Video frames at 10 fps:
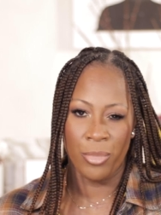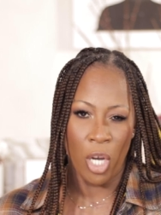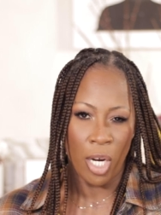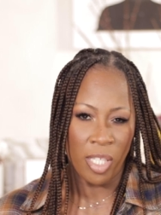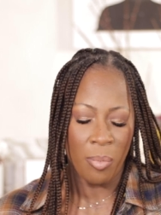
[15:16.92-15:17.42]

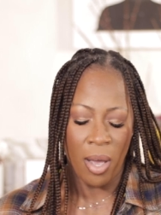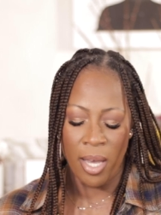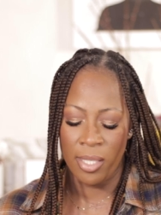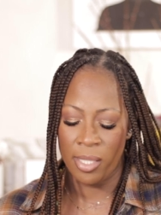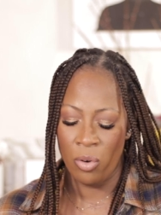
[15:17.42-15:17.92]
dark
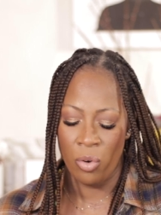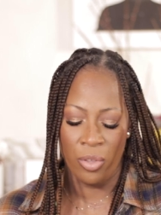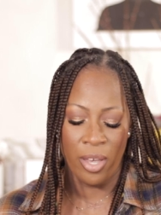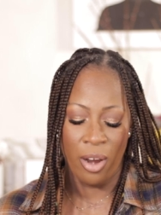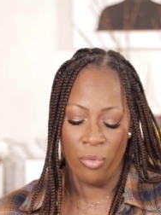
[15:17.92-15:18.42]
spots
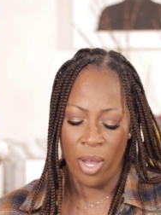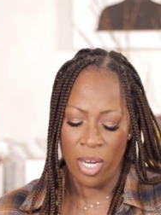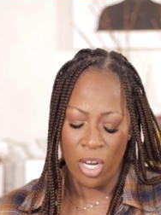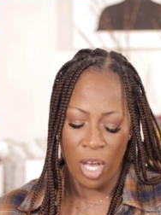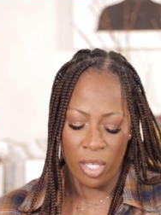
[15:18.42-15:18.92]
or that
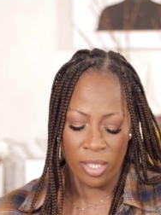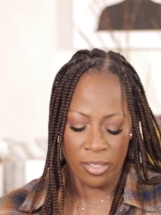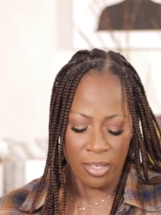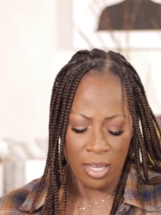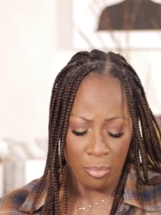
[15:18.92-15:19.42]
retinol
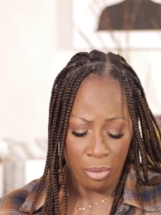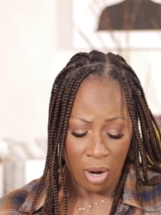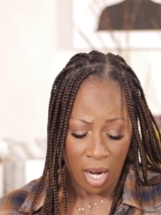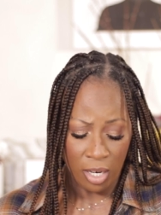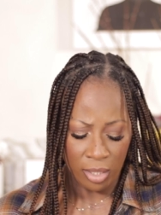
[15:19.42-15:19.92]

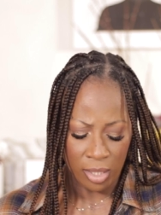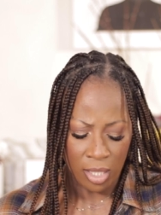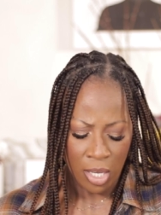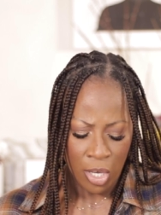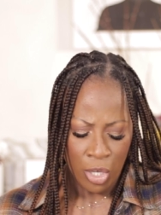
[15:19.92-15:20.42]

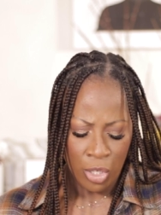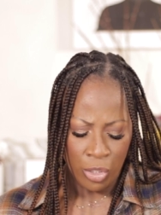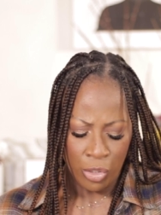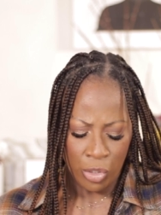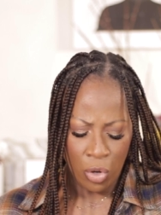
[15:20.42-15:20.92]
product.
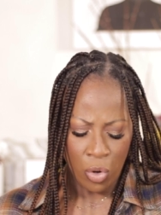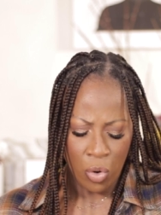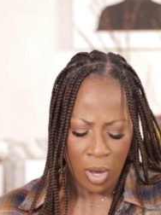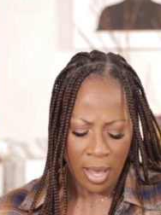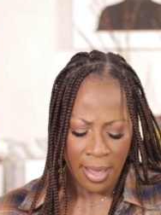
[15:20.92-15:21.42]

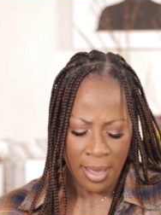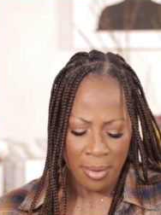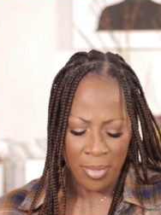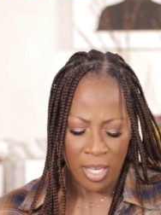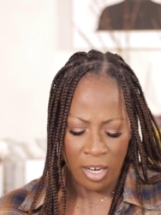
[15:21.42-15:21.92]
So I
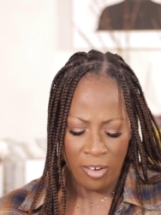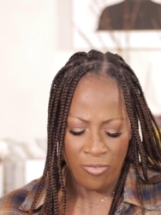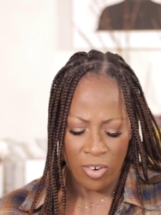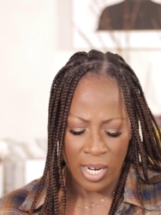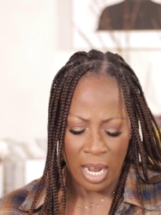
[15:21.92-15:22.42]
am here
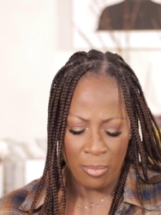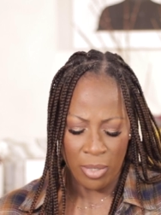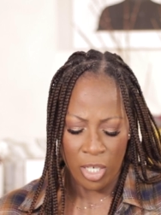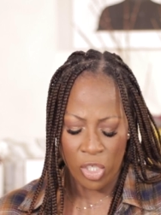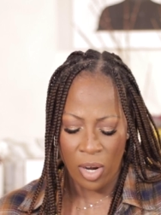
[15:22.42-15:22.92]
for it. I'm
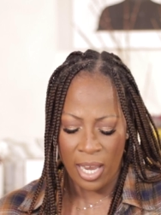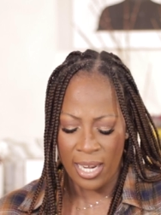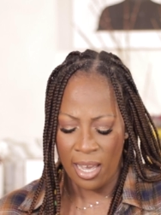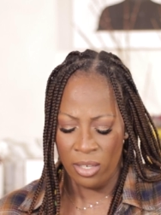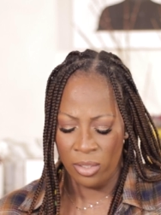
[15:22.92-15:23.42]
going to try it
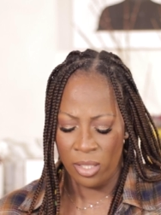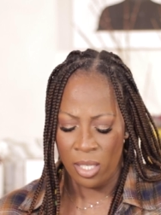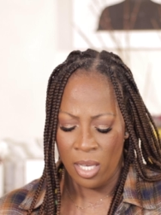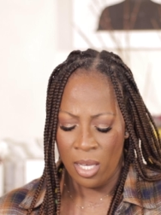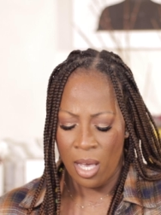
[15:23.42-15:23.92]
out
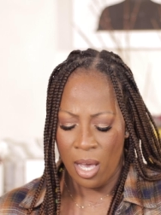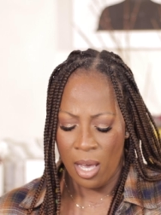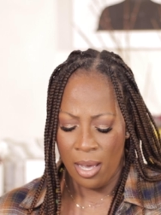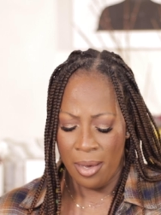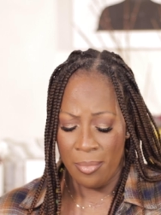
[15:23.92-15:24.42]

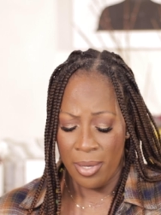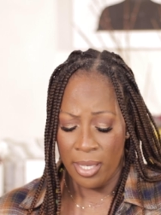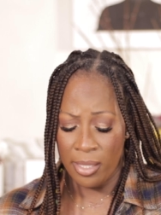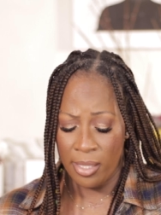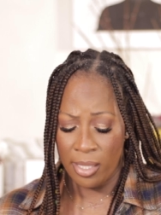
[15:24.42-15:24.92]
um,
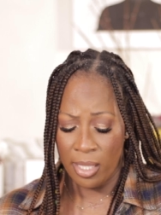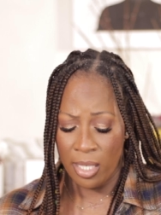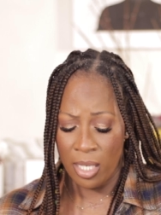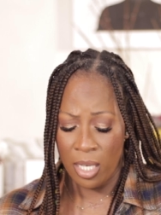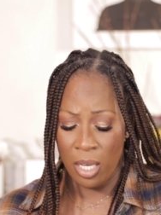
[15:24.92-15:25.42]
and
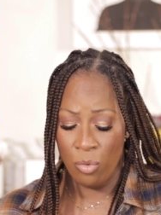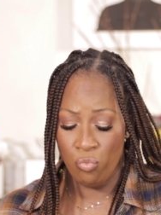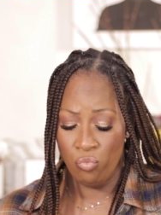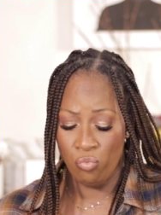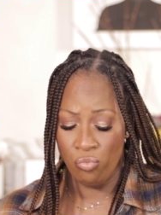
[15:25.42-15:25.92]
see
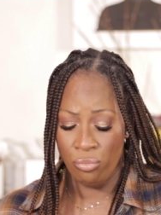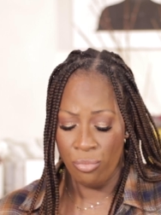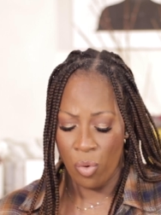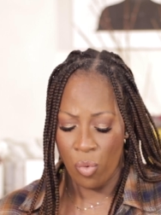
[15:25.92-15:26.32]
hmm,